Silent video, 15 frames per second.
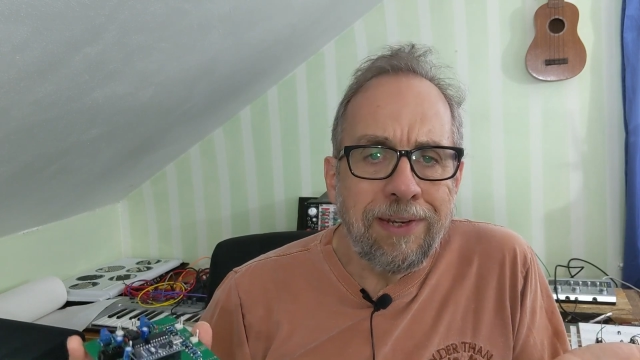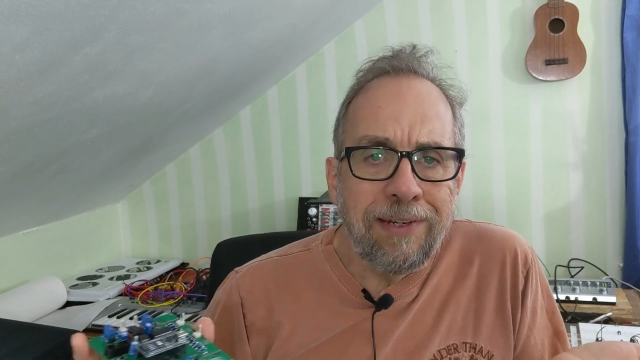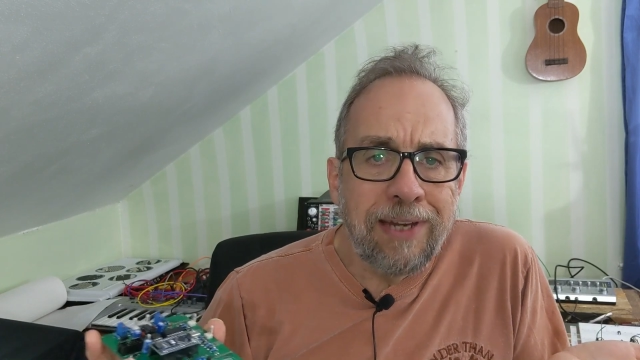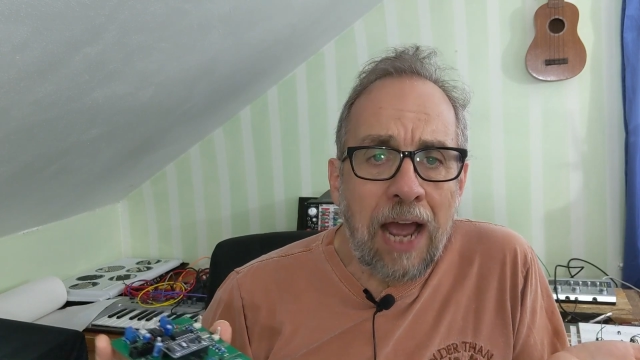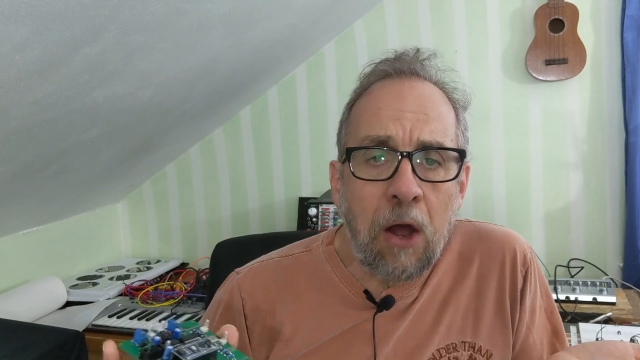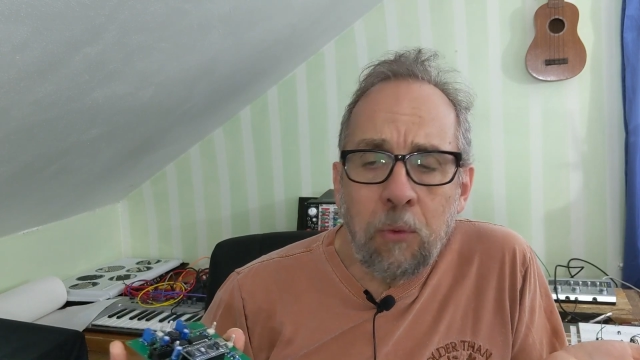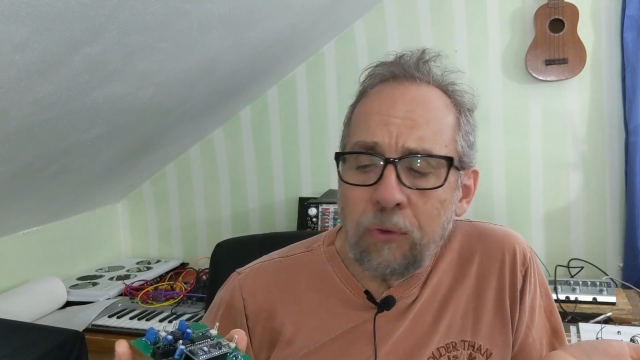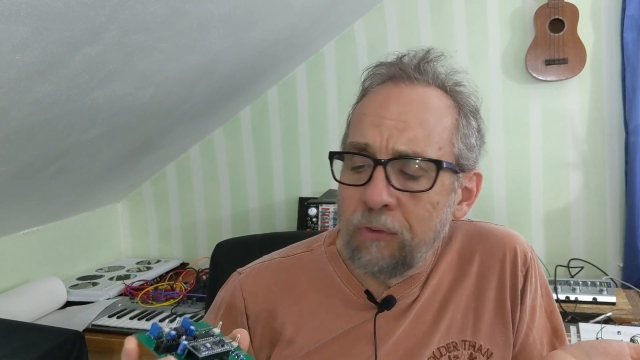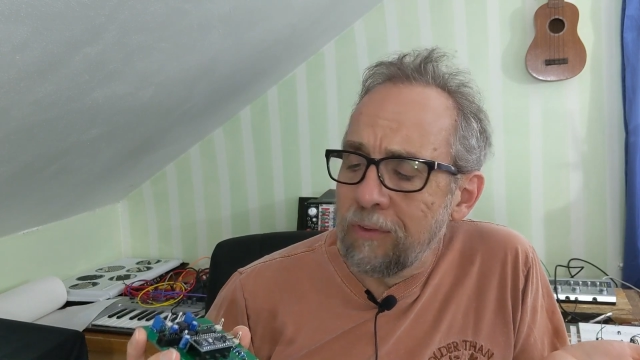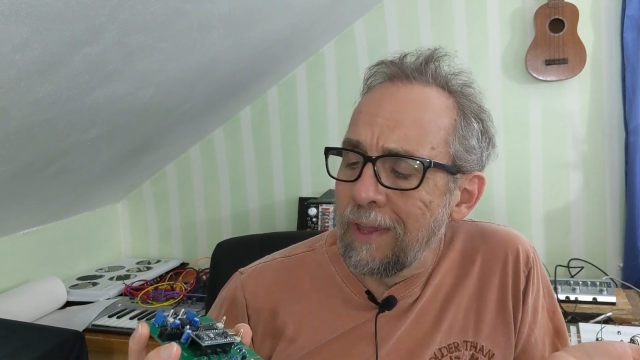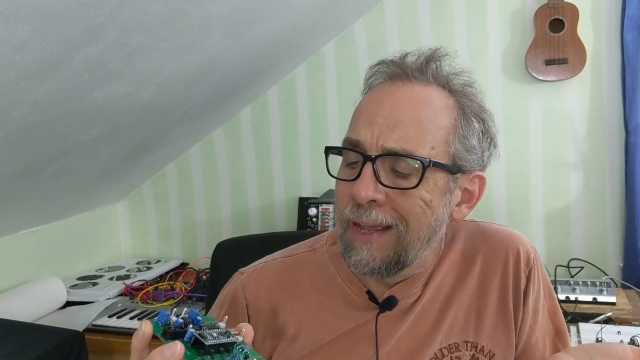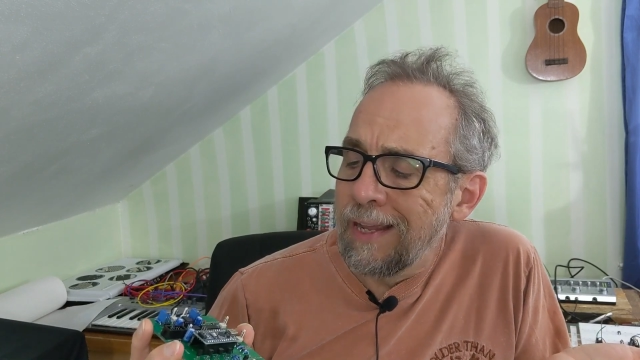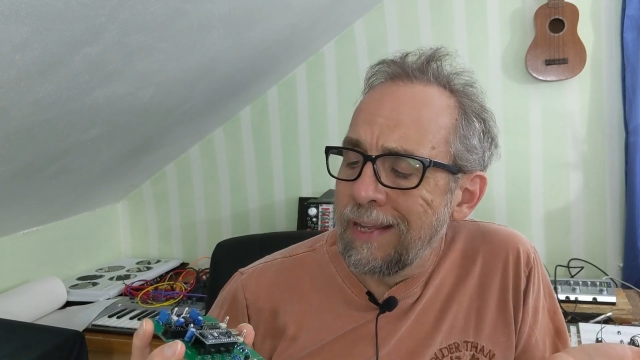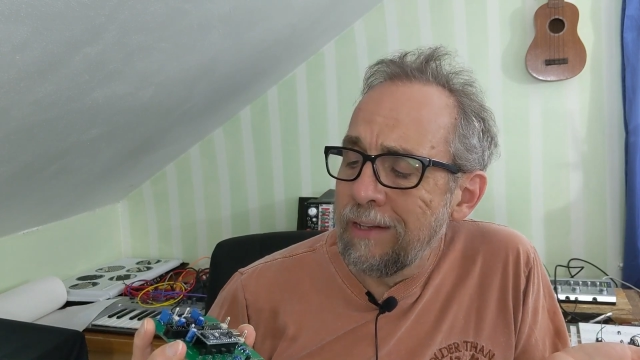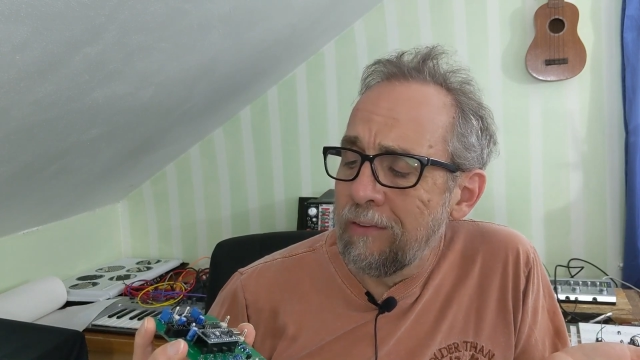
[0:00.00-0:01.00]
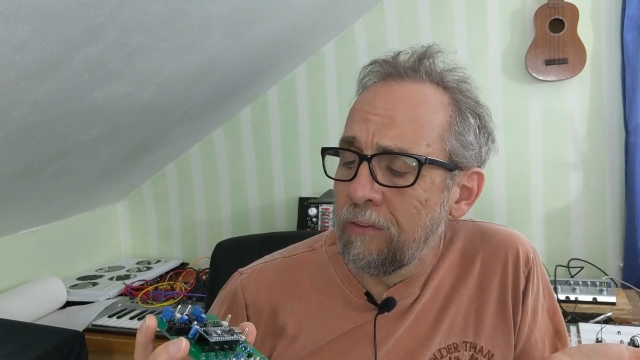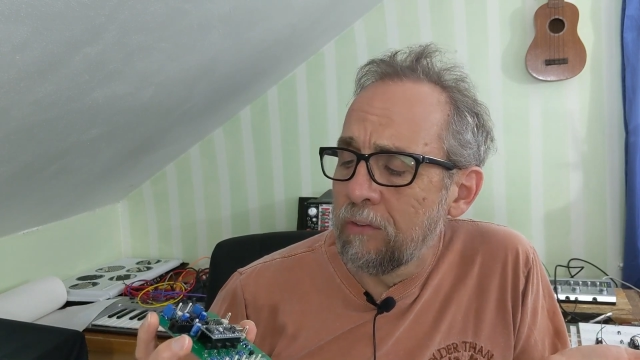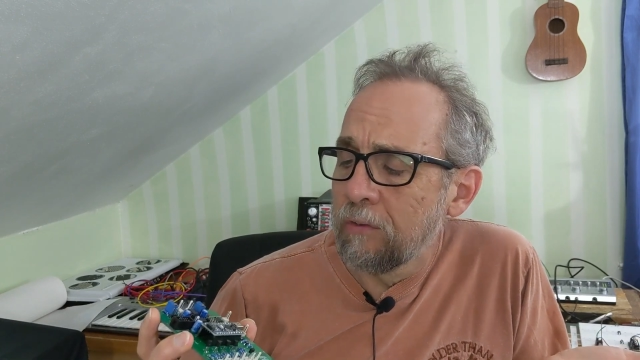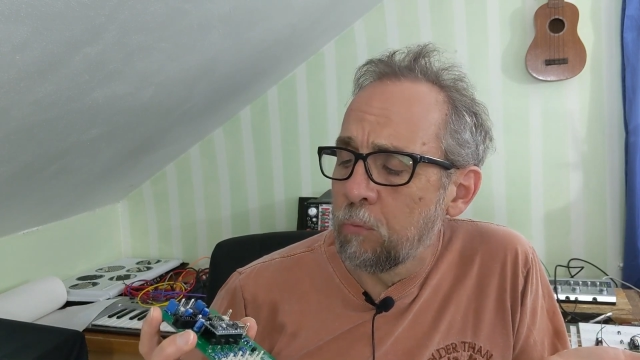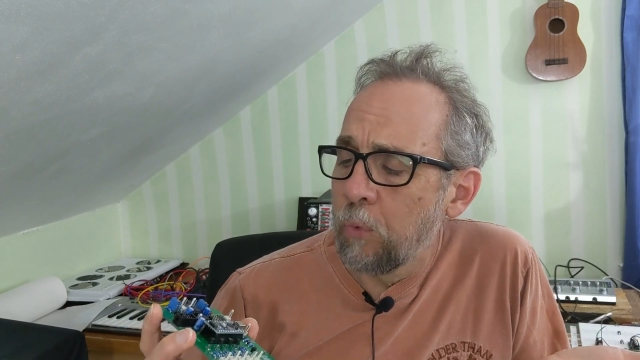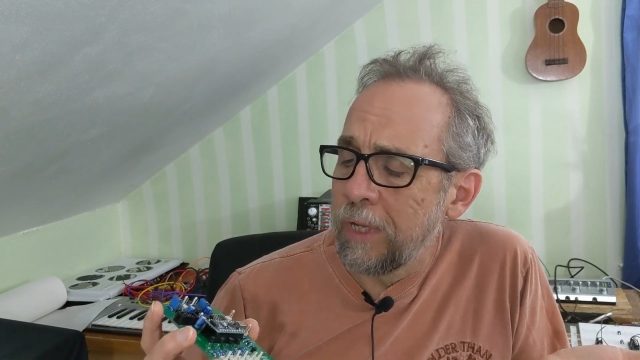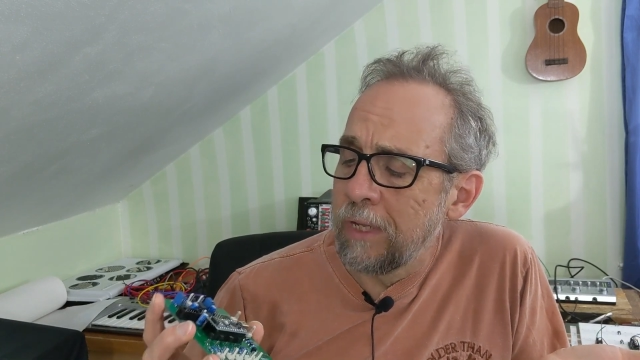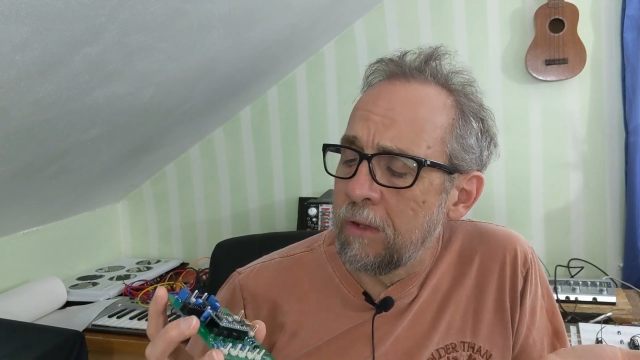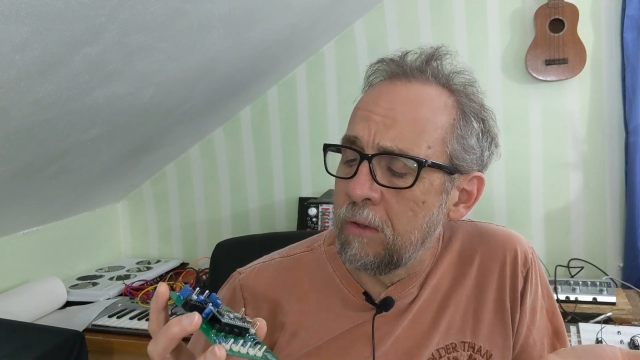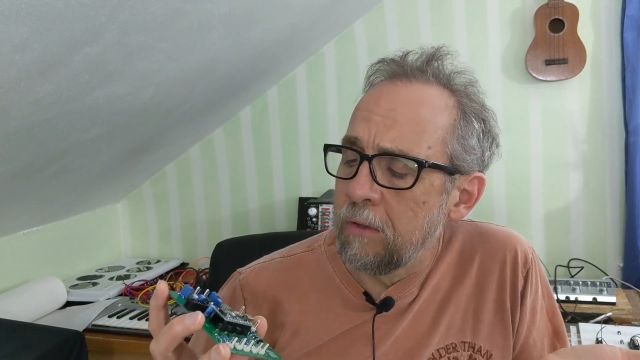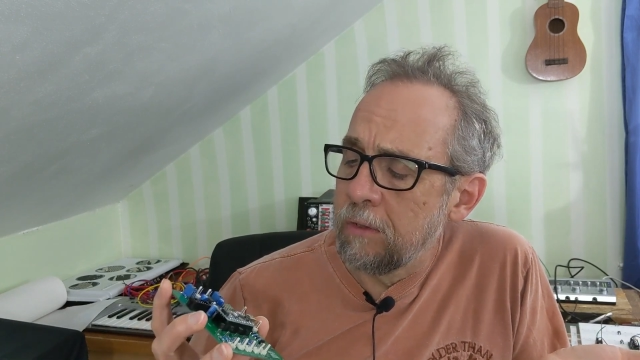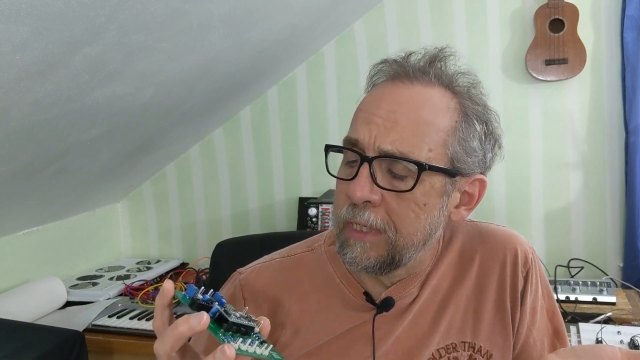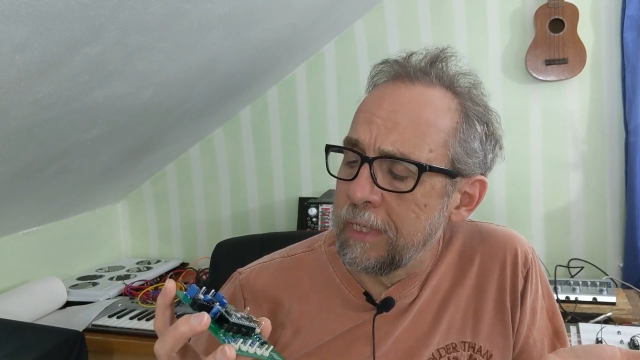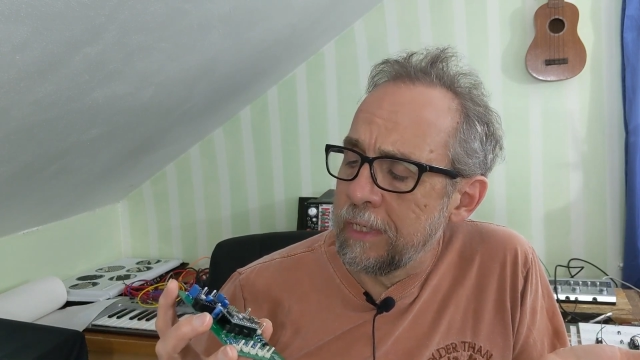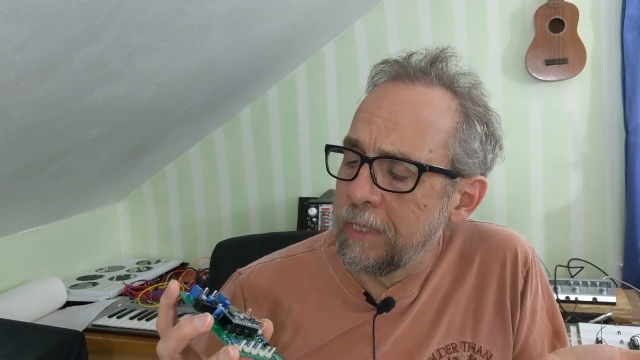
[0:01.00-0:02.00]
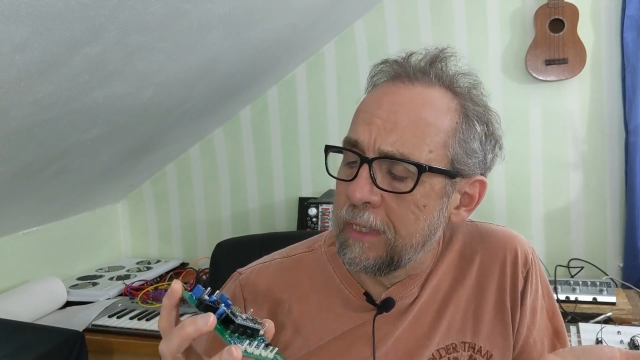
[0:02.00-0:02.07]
downsides? Well,